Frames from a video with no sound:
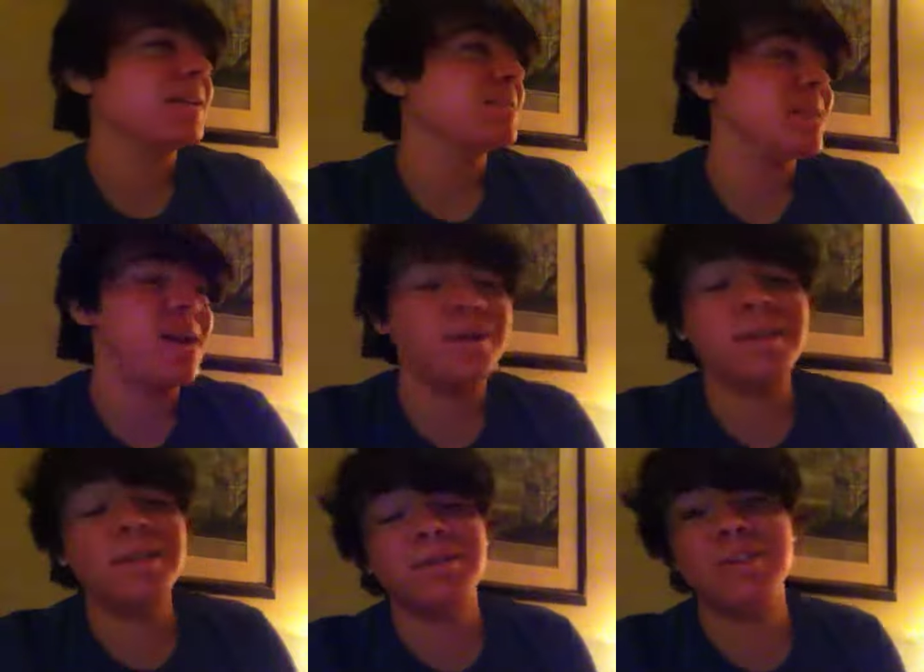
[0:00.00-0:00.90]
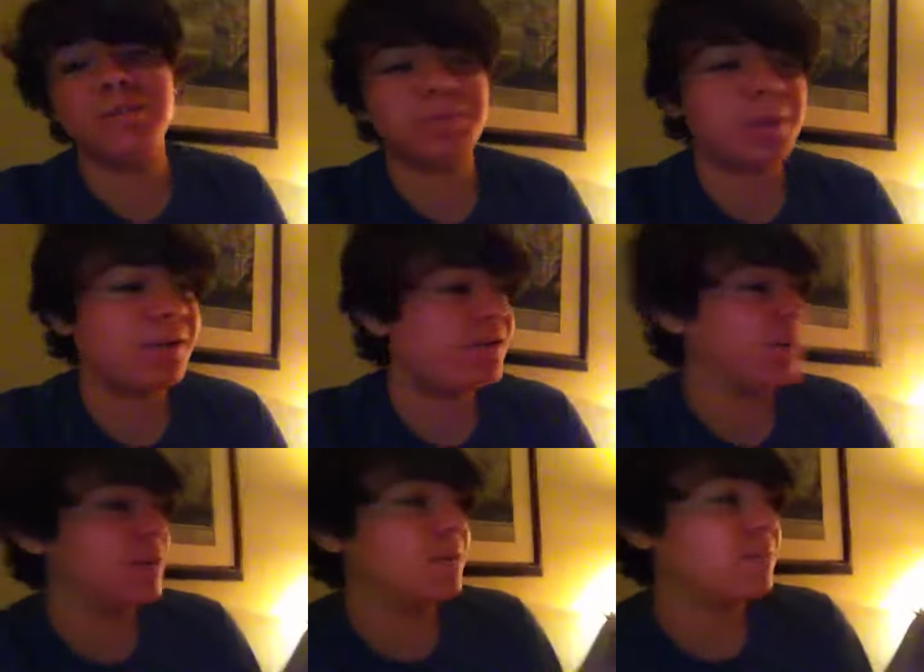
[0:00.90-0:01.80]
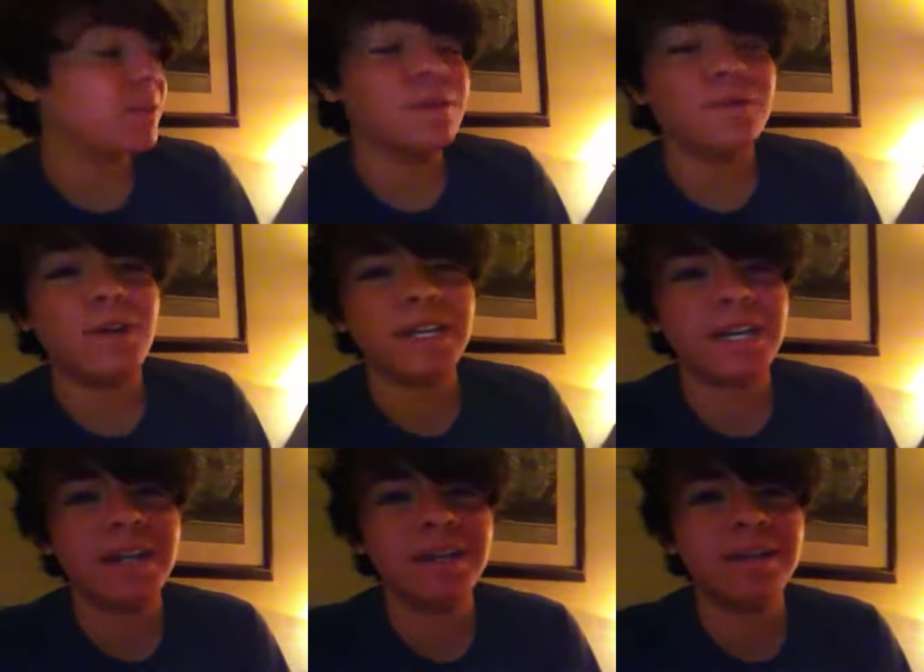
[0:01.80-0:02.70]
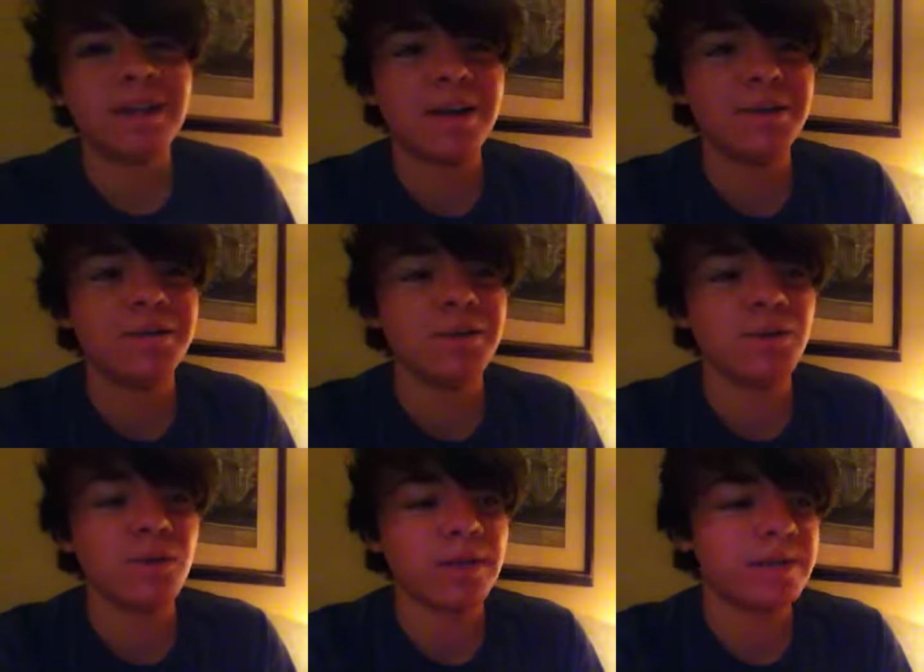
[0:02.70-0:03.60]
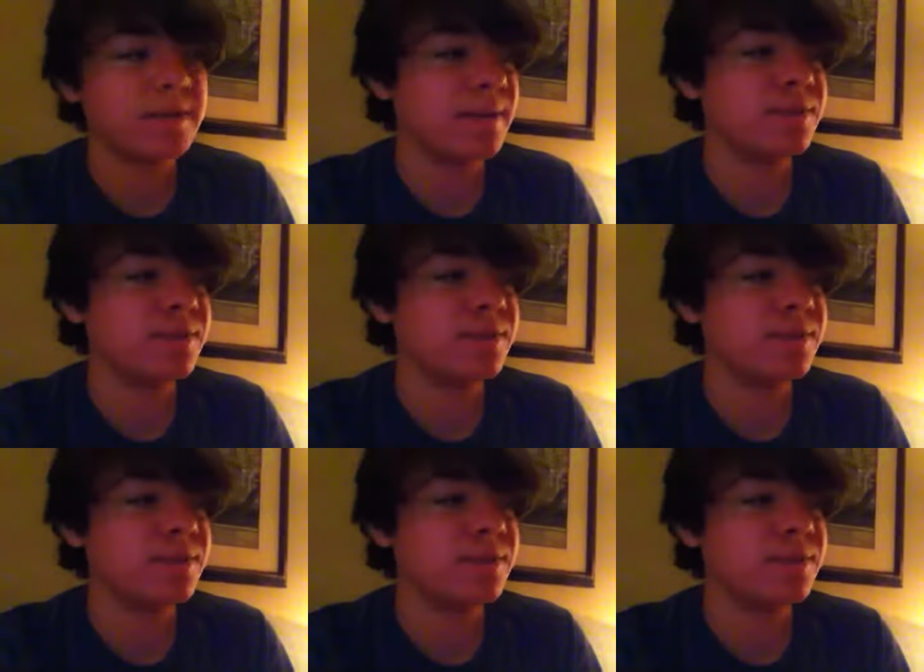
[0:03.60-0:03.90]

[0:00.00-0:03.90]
So that was it was pretty funny. It was funny and kind of annoying at the same